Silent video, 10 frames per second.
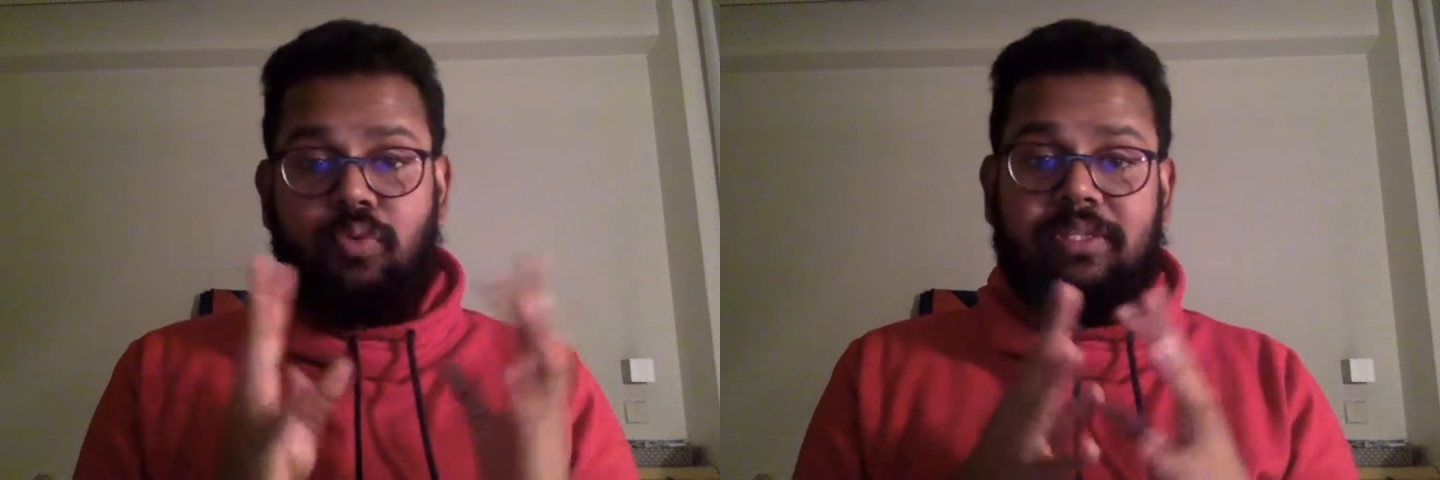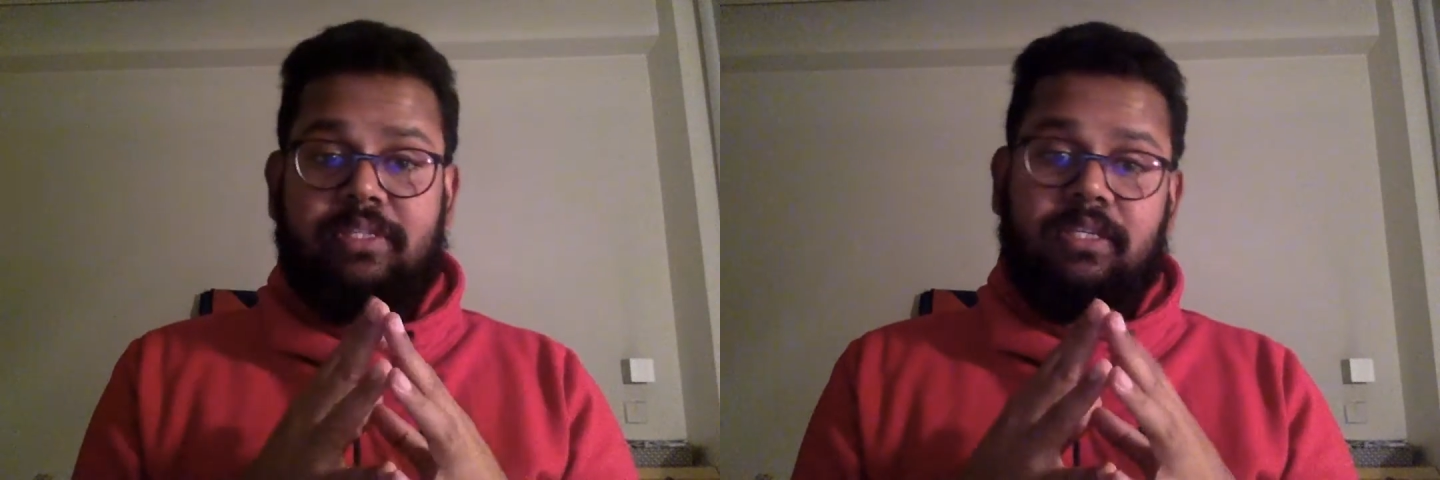
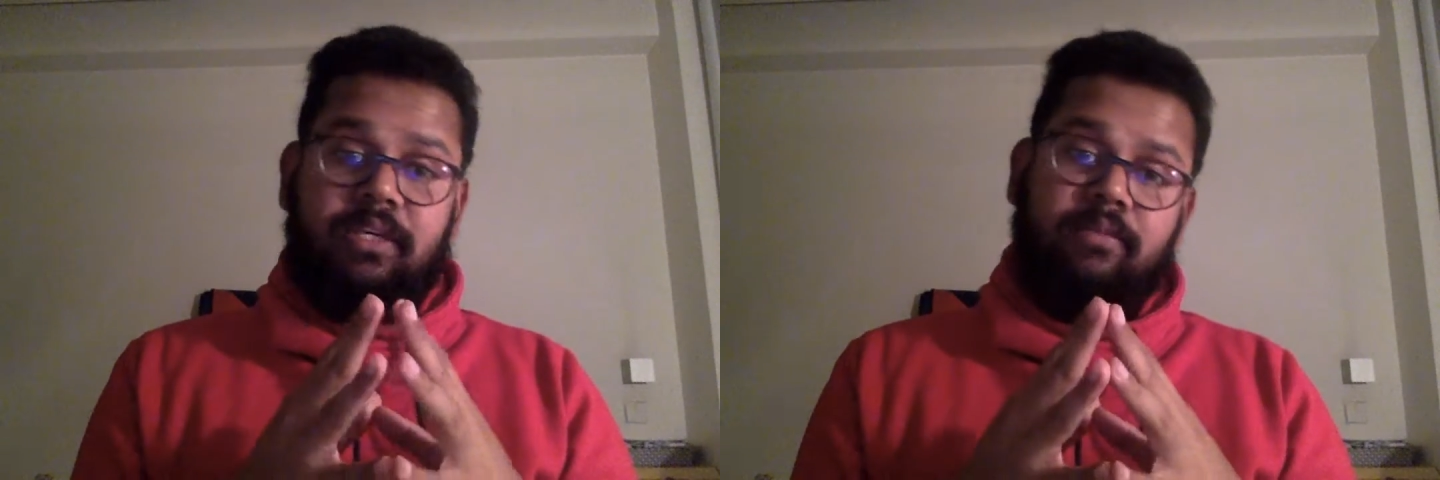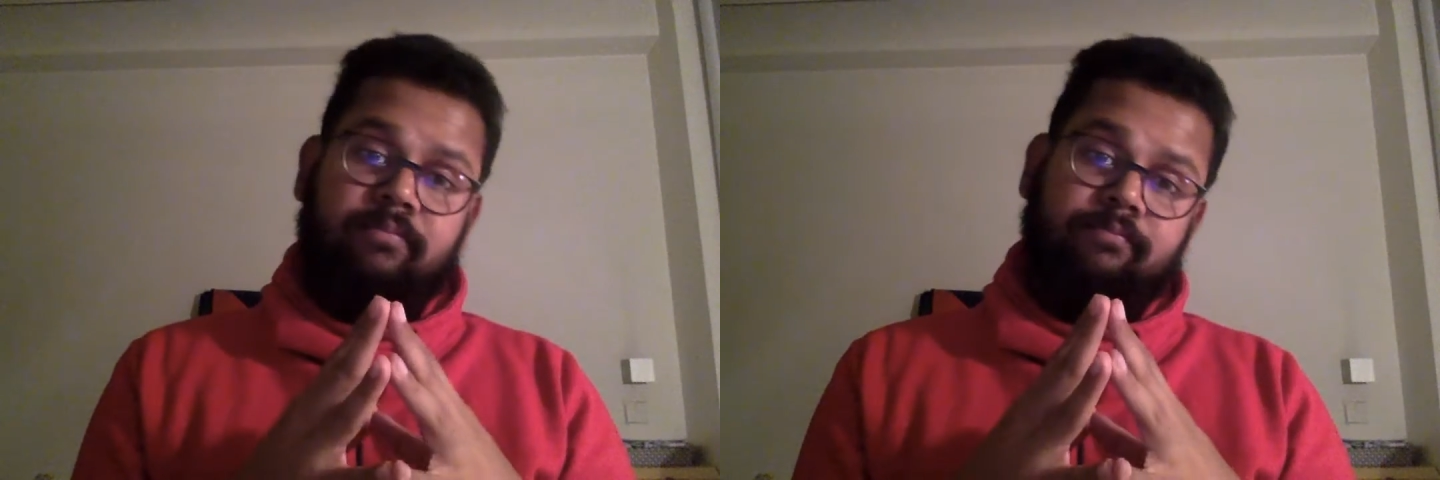will
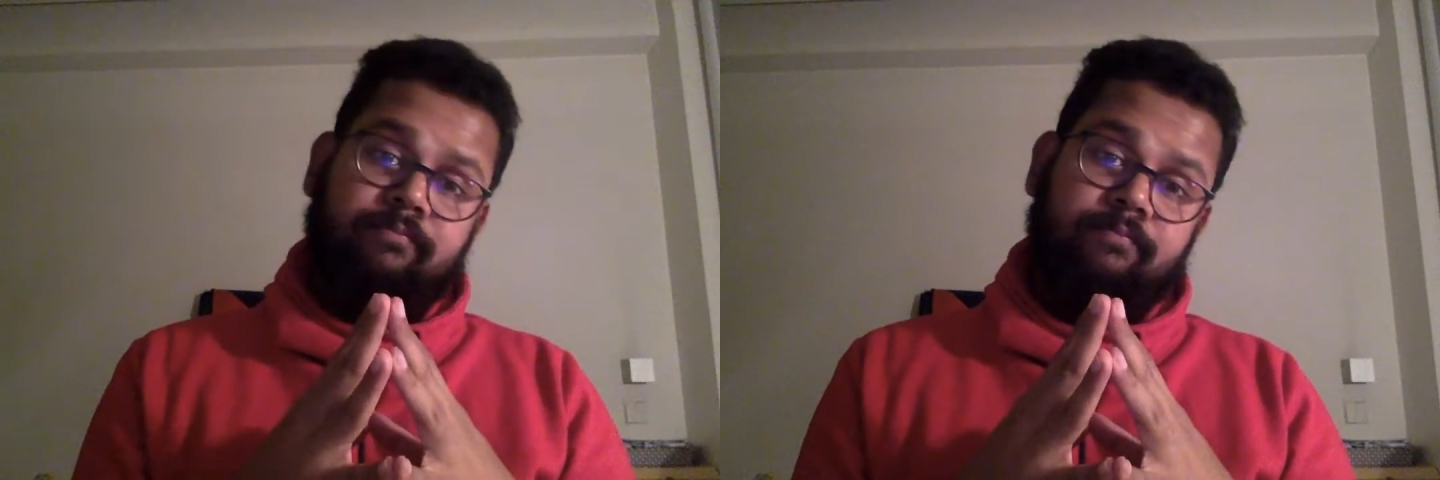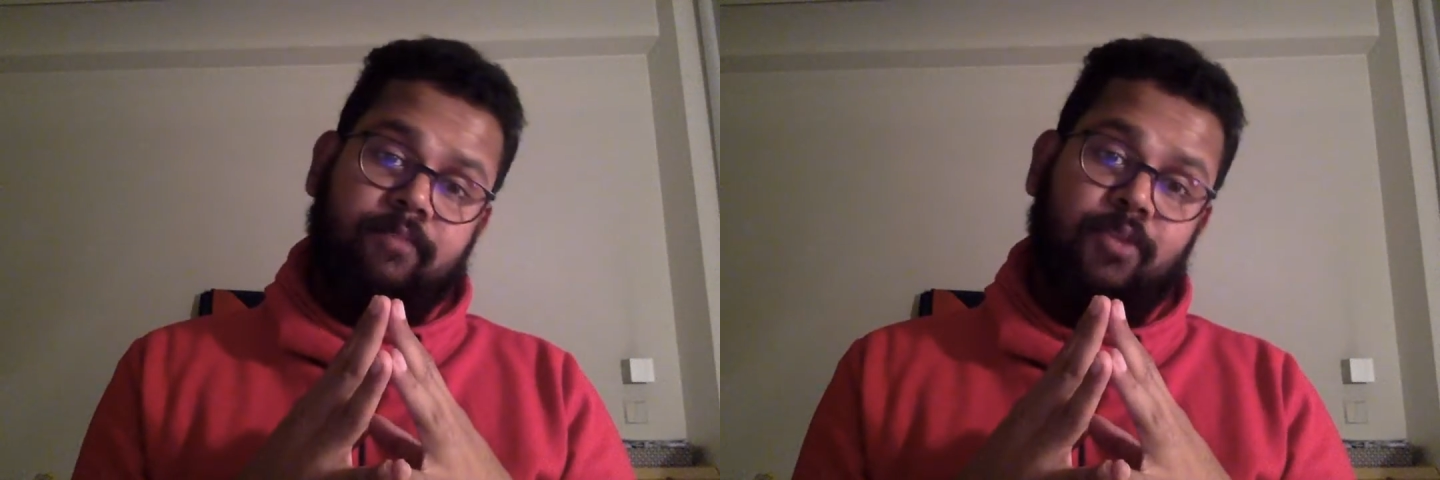see.
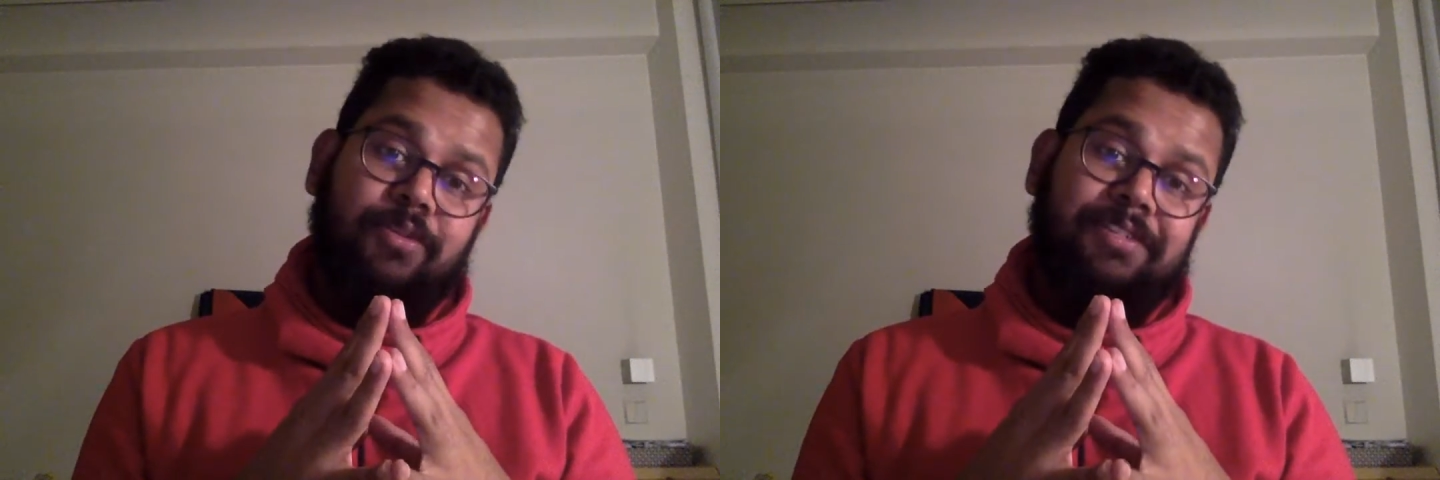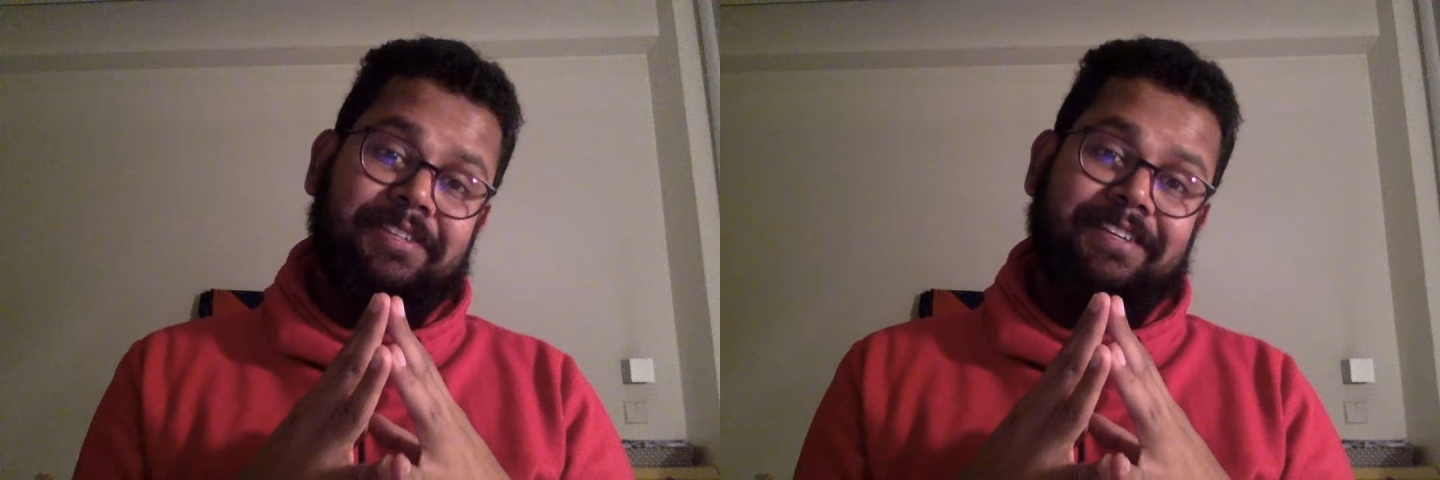You
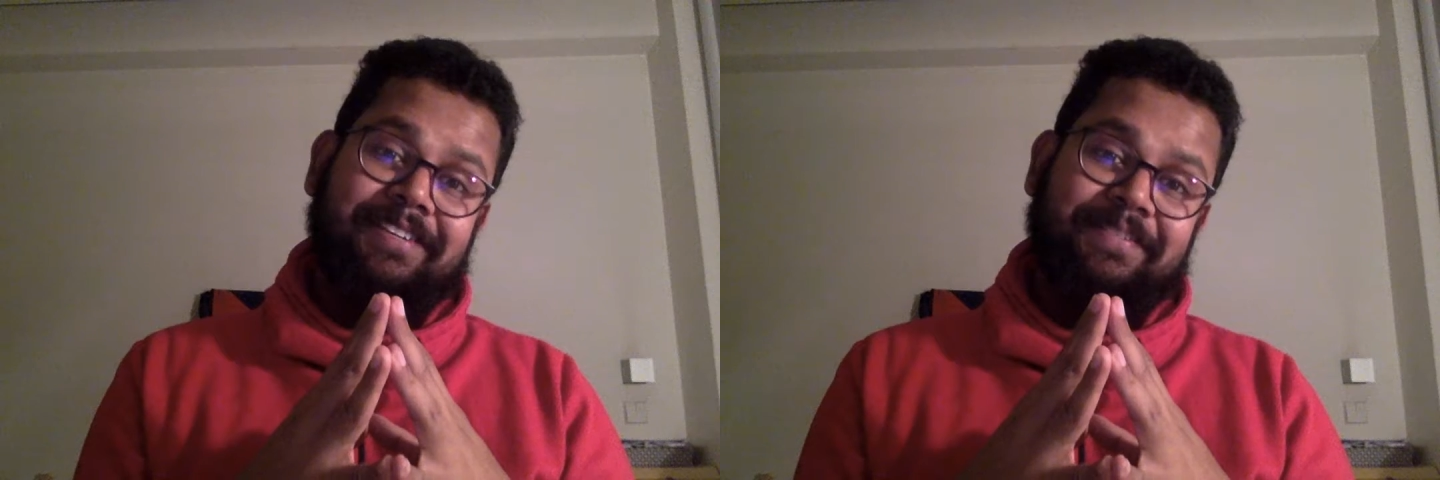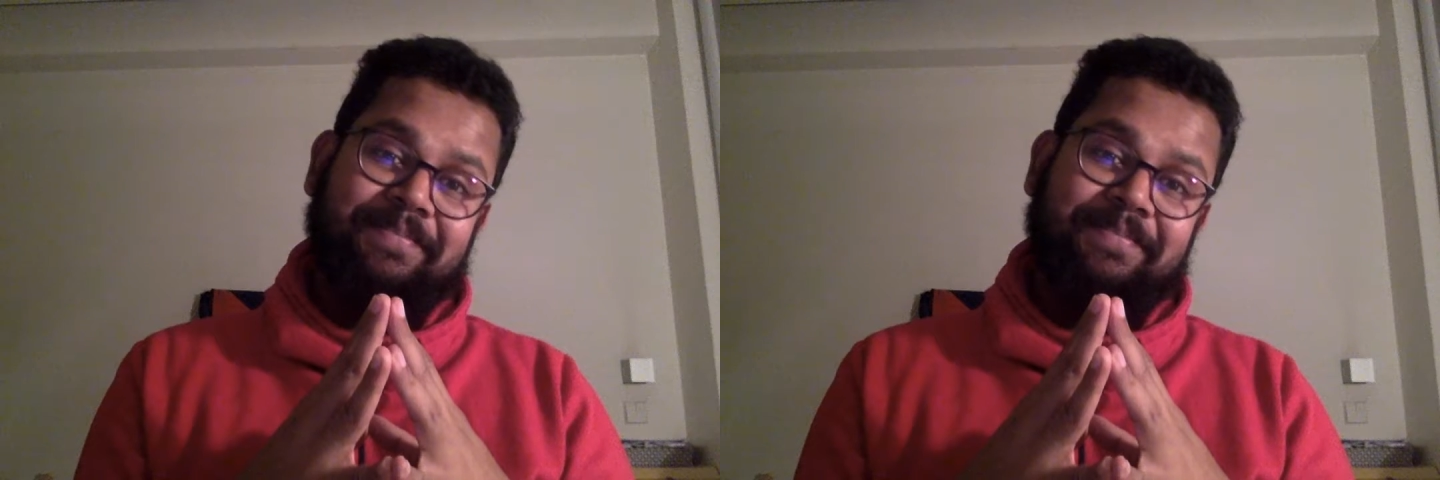will see.